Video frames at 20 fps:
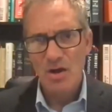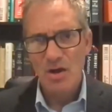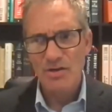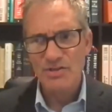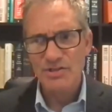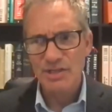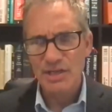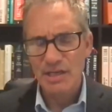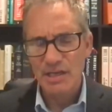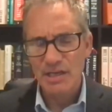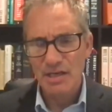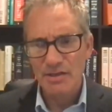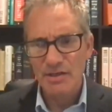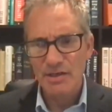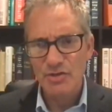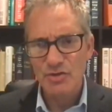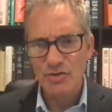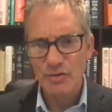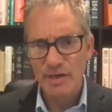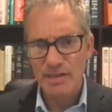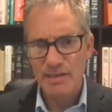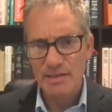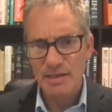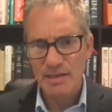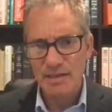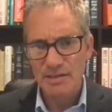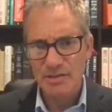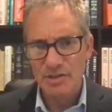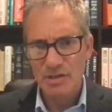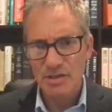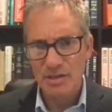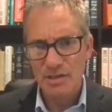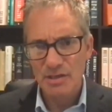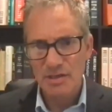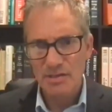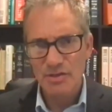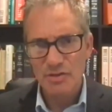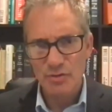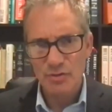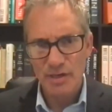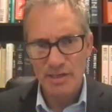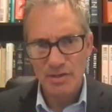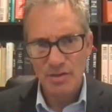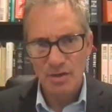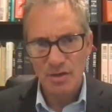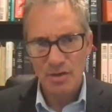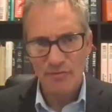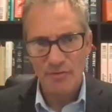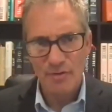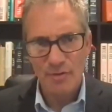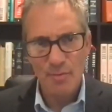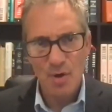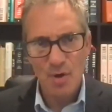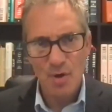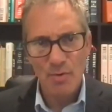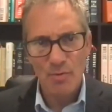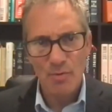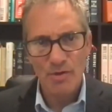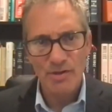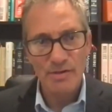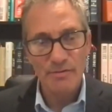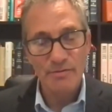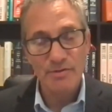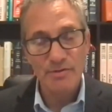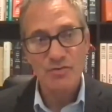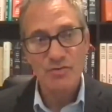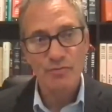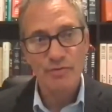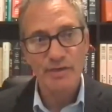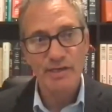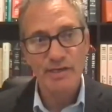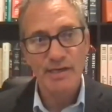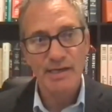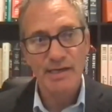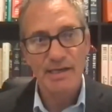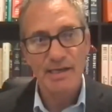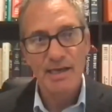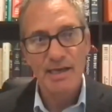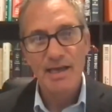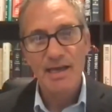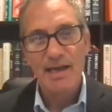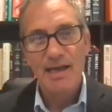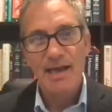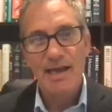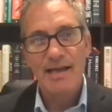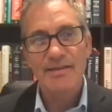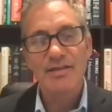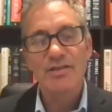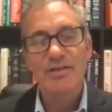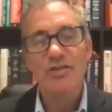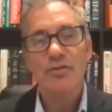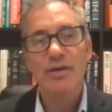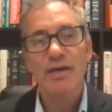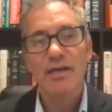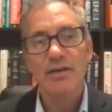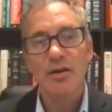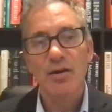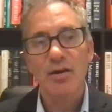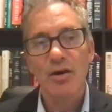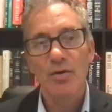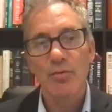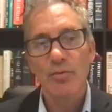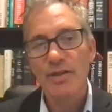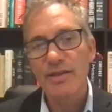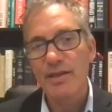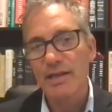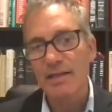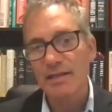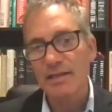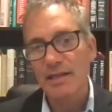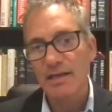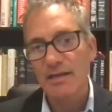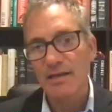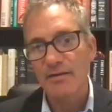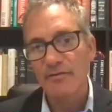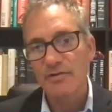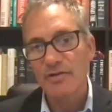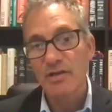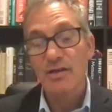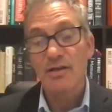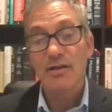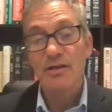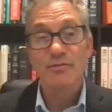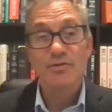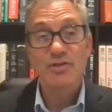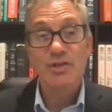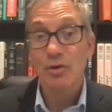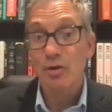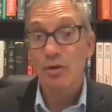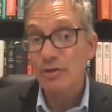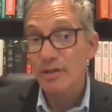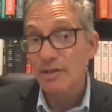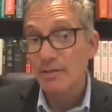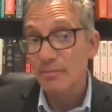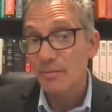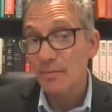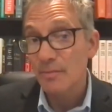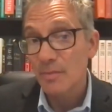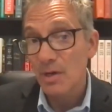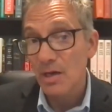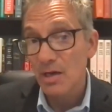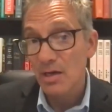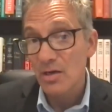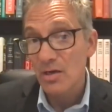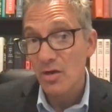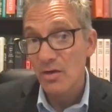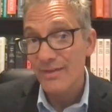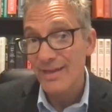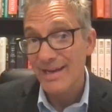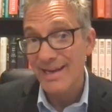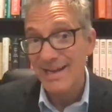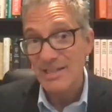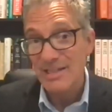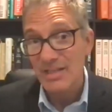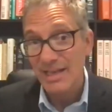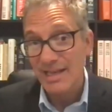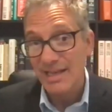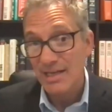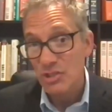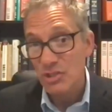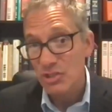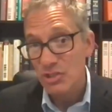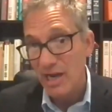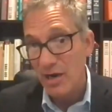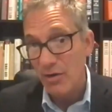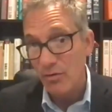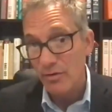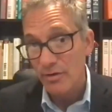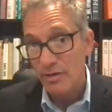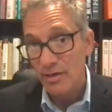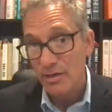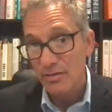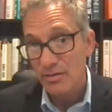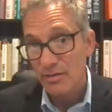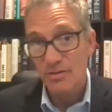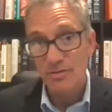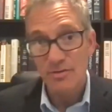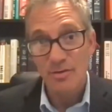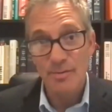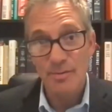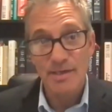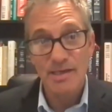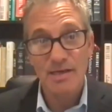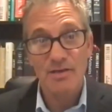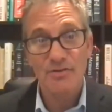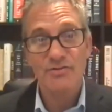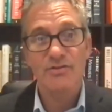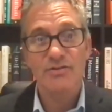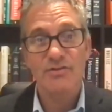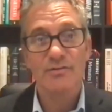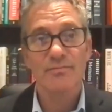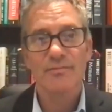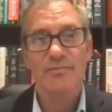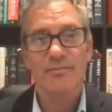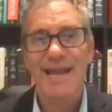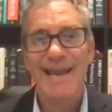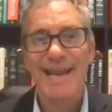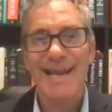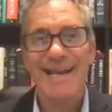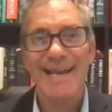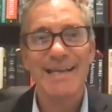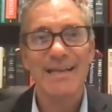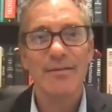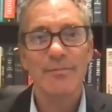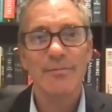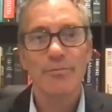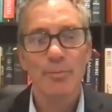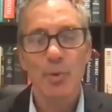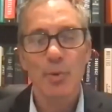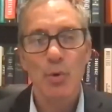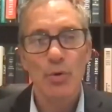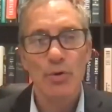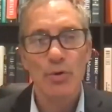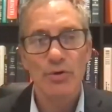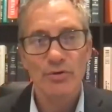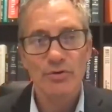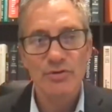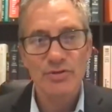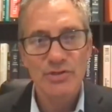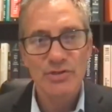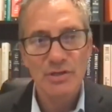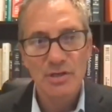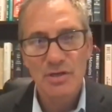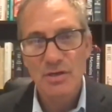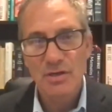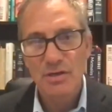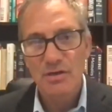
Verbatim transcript: are sitting on their train on the in the train car for a moment where they were just reading and the train car where they lived was the only uh, car that actually had a shower in it so nobody else 80 reporters